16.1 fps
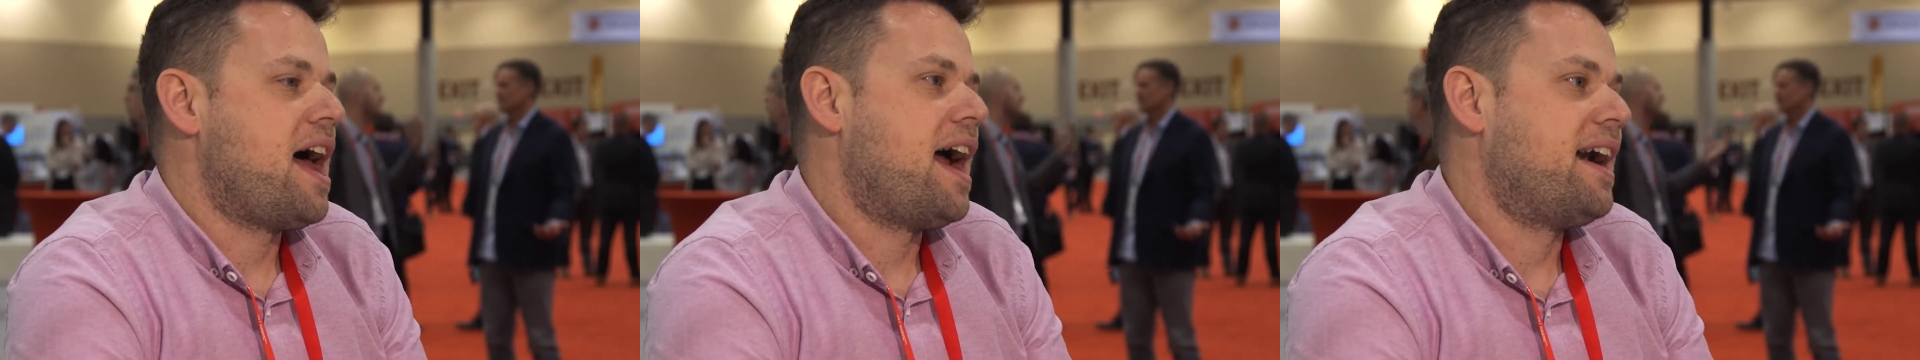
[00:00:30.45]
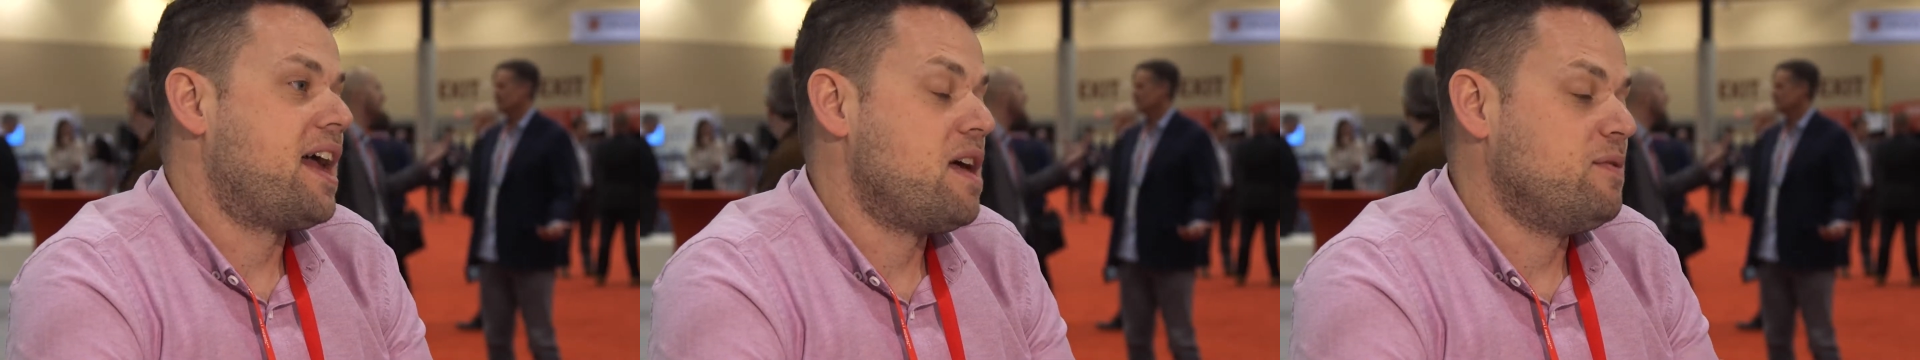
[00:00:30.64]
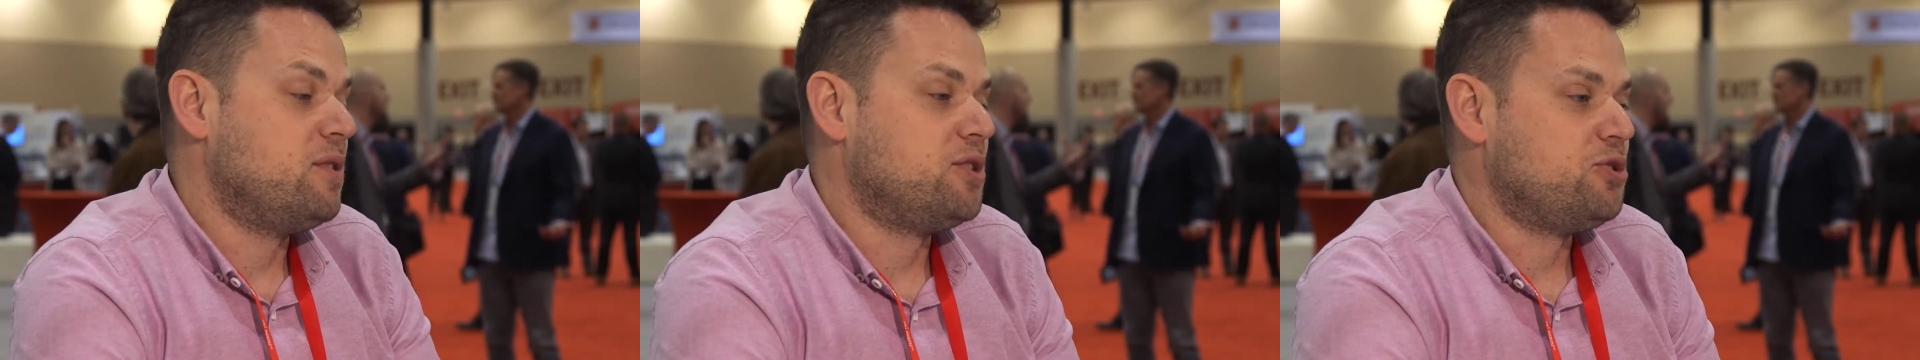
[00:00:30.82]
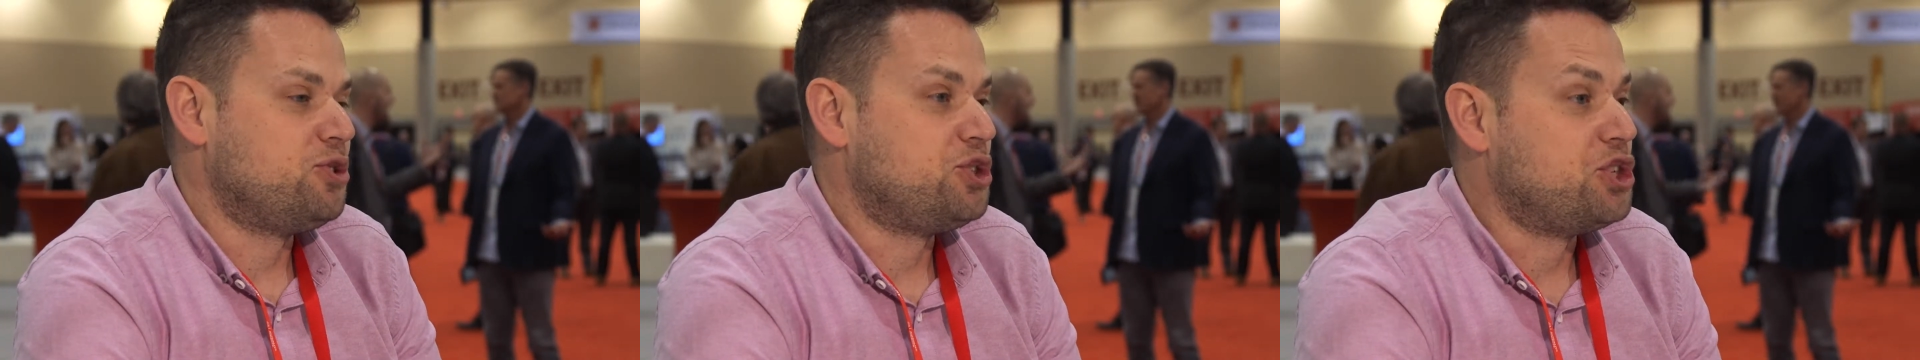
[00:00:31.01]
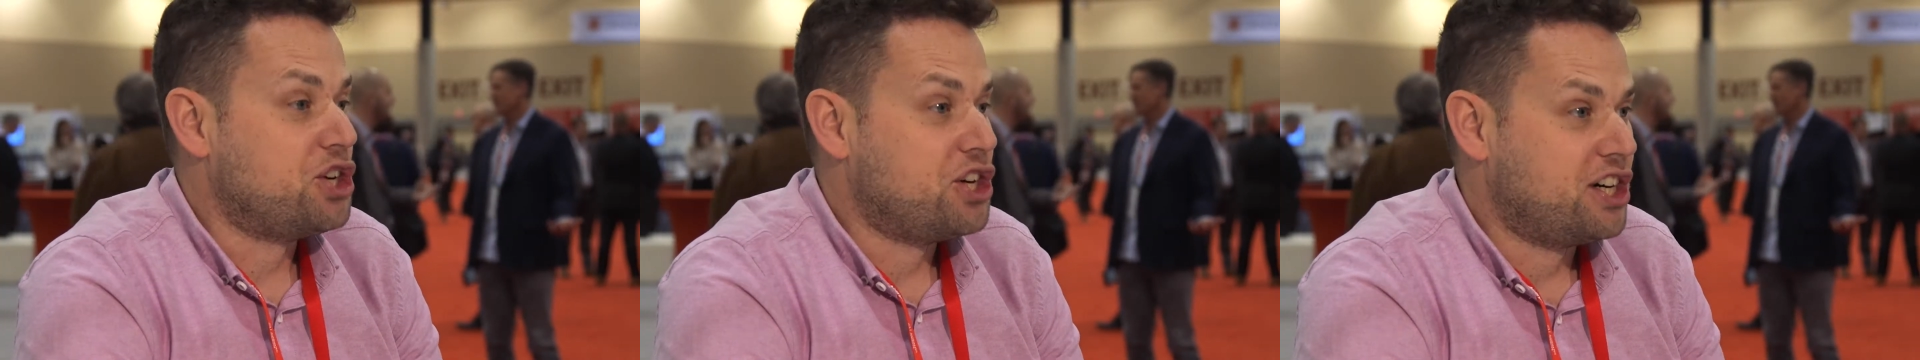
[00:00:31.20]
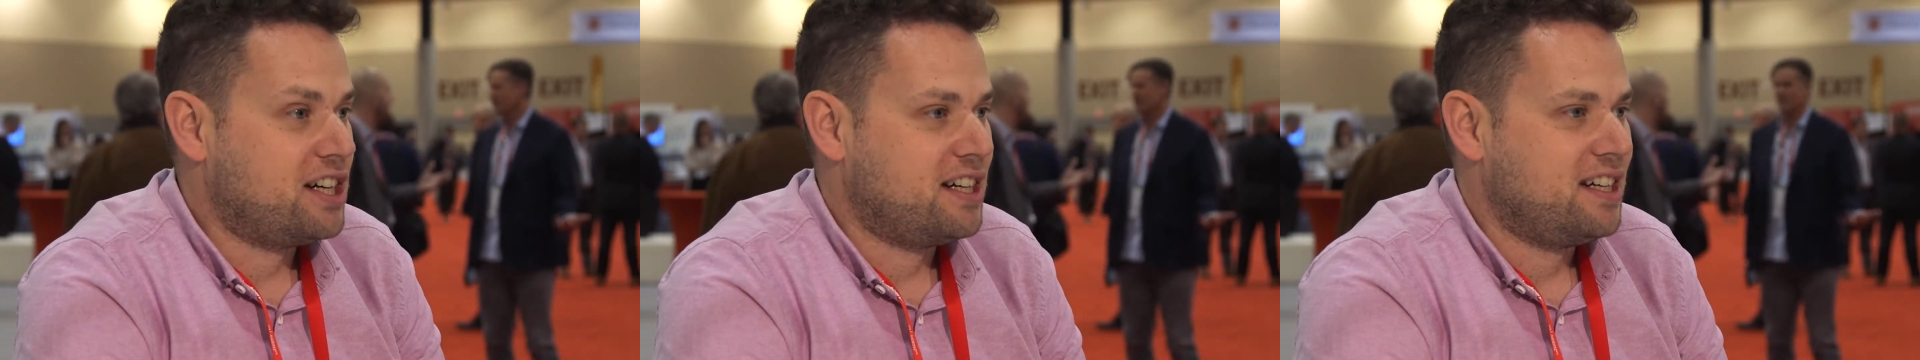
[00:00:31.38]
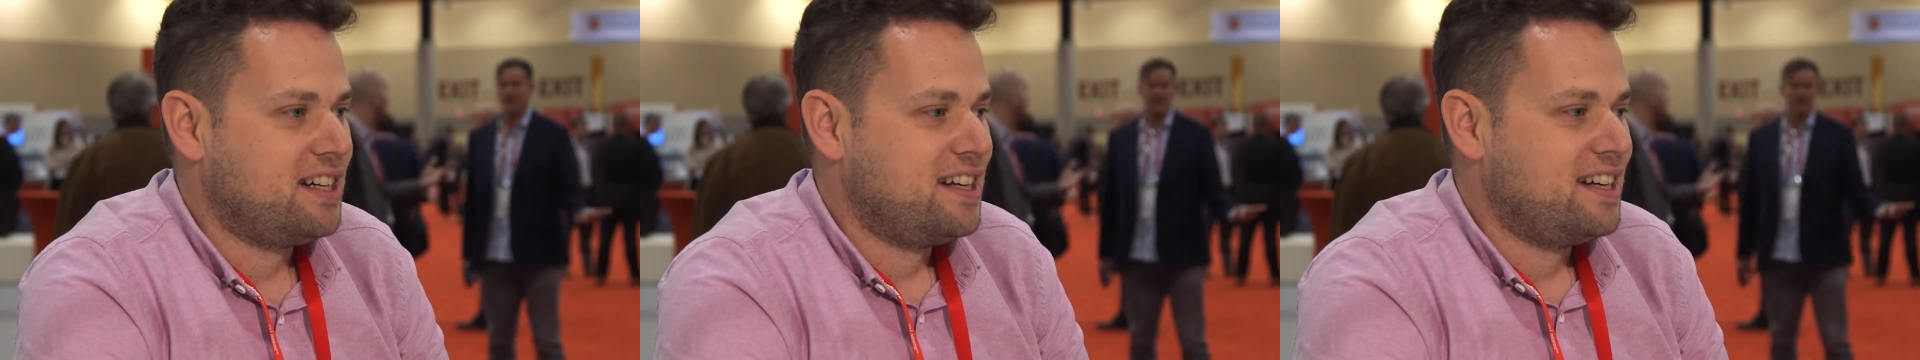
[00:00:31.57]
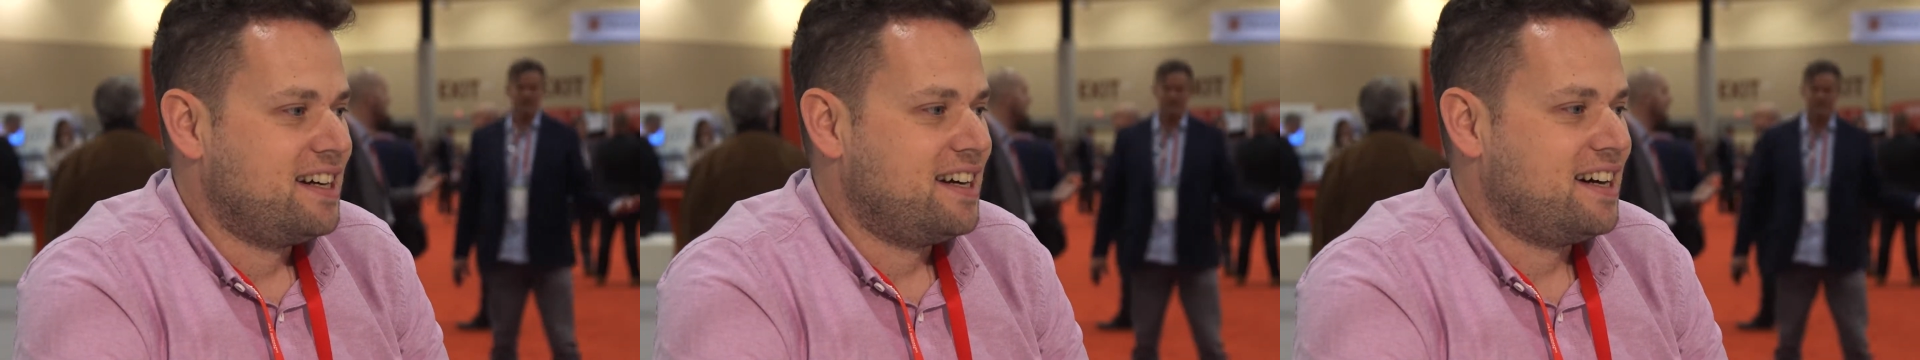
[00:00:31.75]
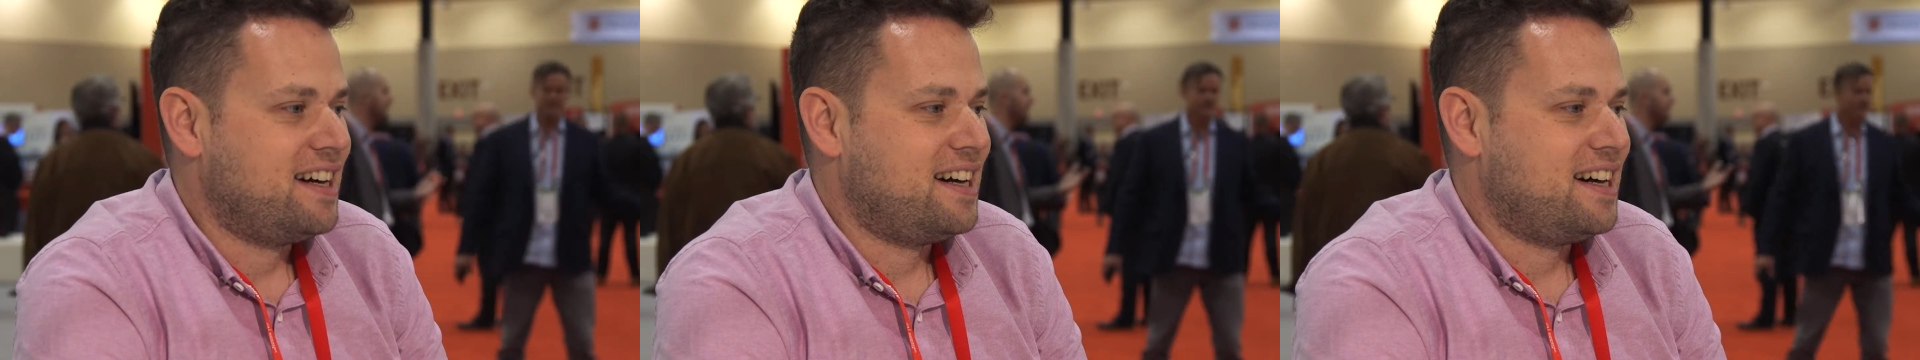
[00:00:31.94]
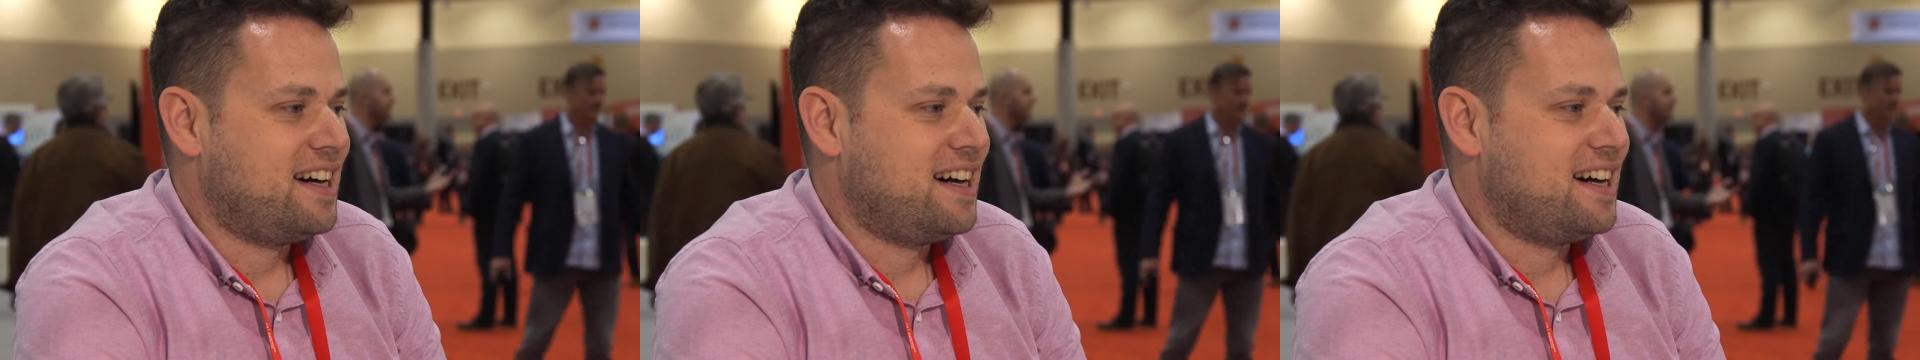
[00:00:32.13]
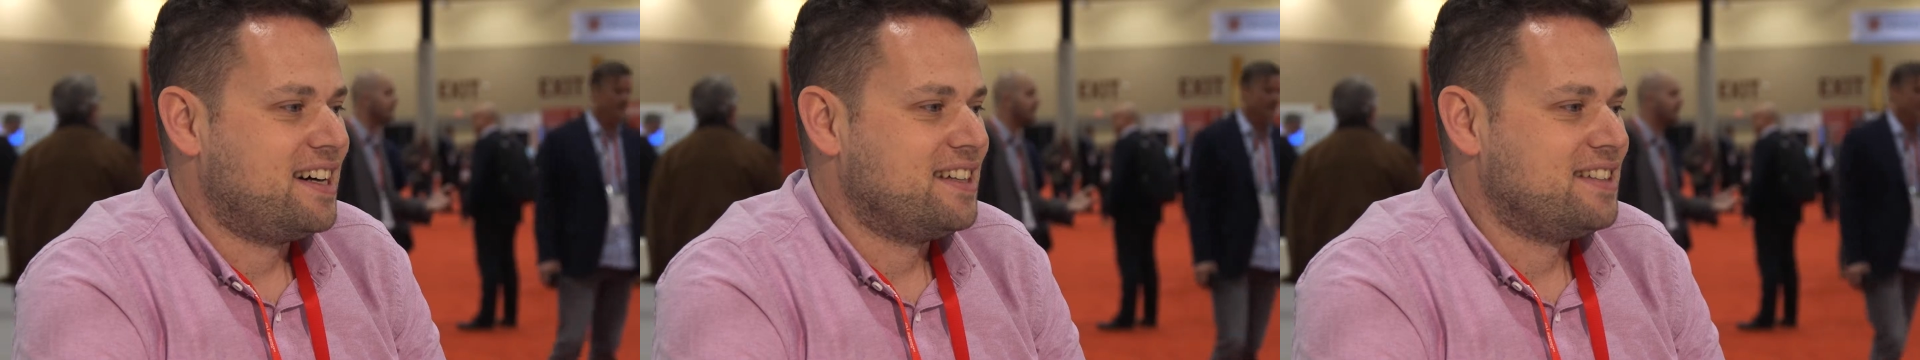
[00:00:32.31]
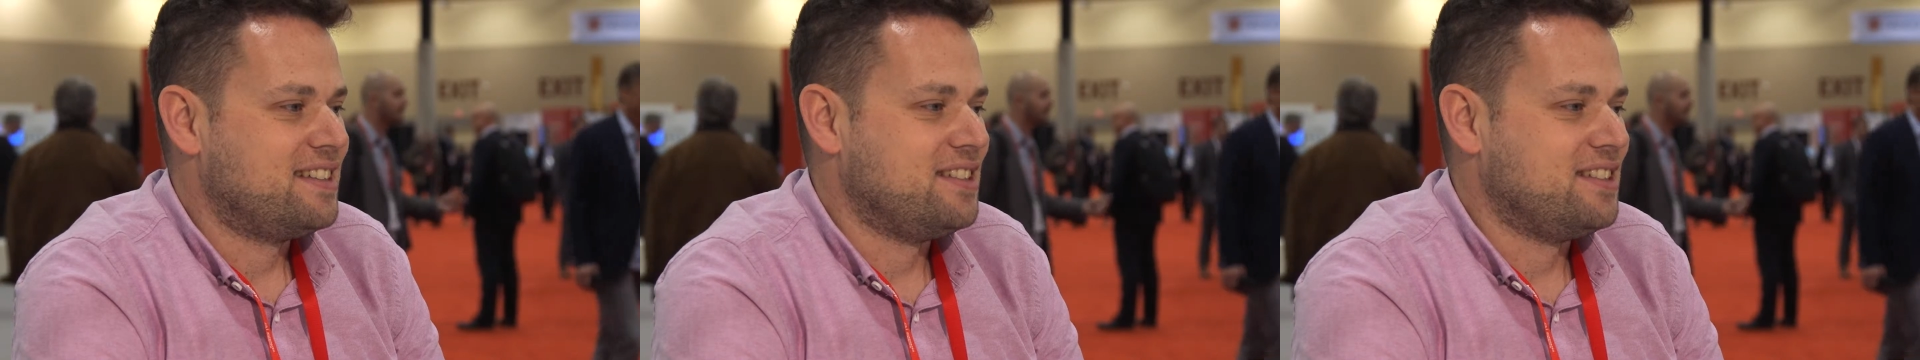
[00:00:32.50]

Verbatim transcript: are able to share uh,